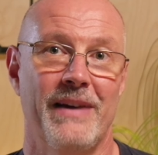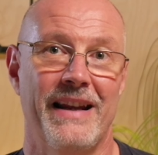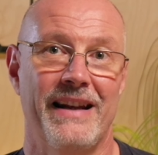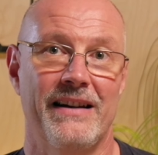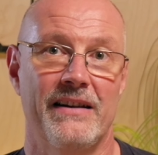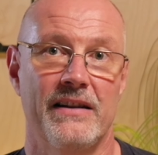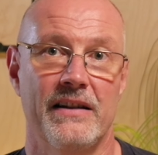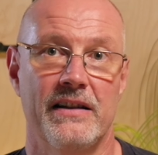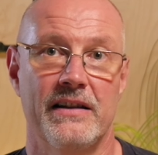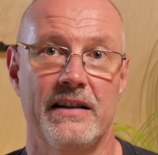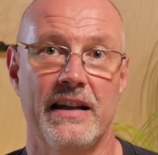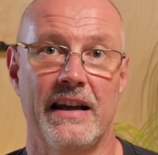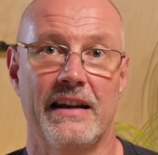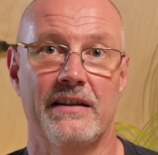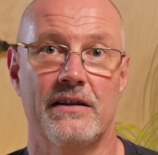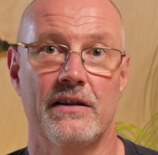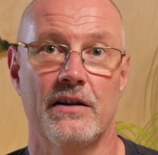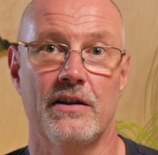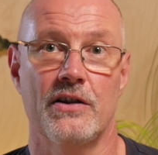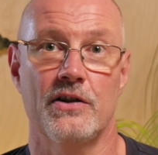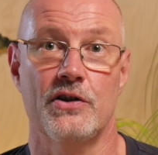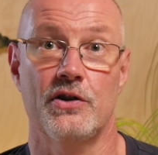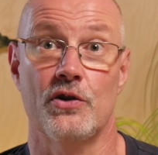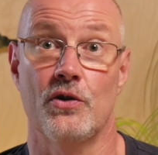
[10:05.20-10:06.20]
metal
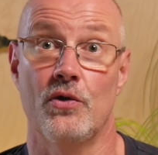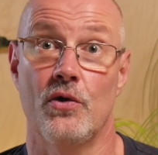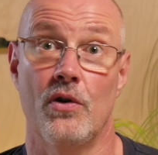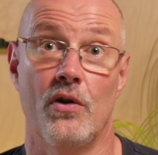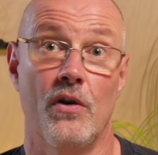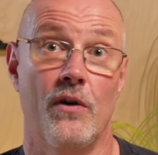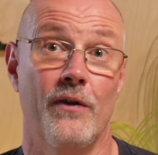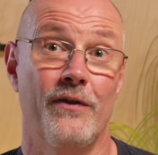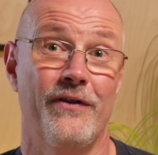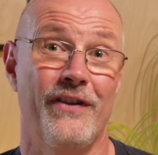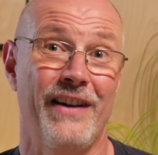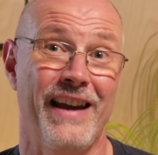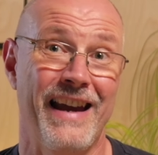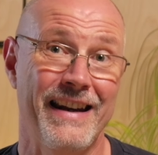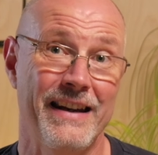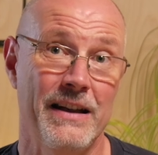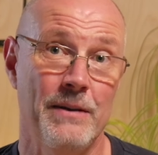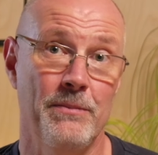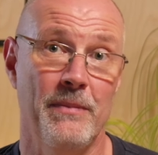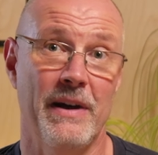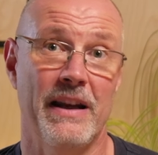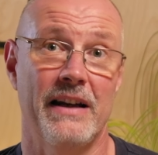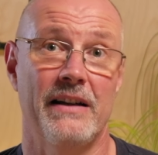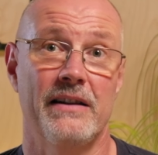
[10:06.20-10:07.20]
detectors or of
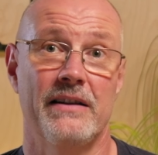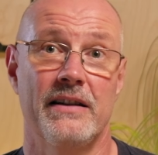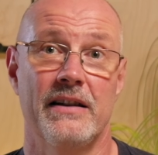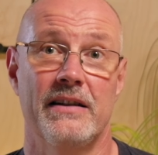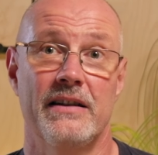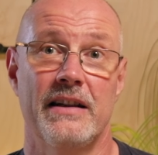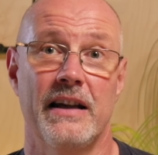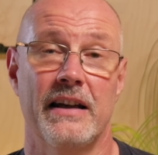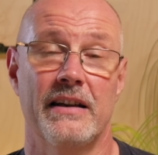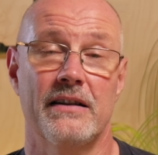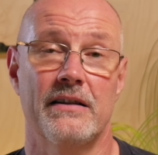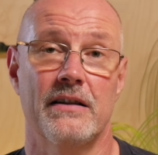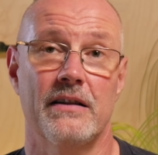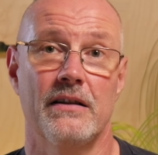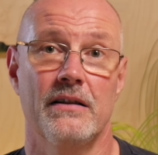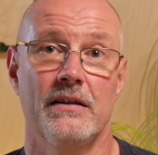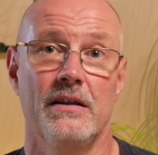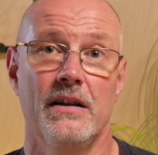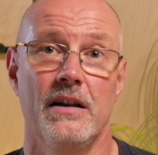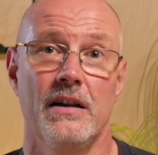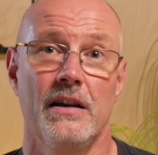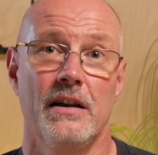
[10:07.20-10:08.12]
any metal detector,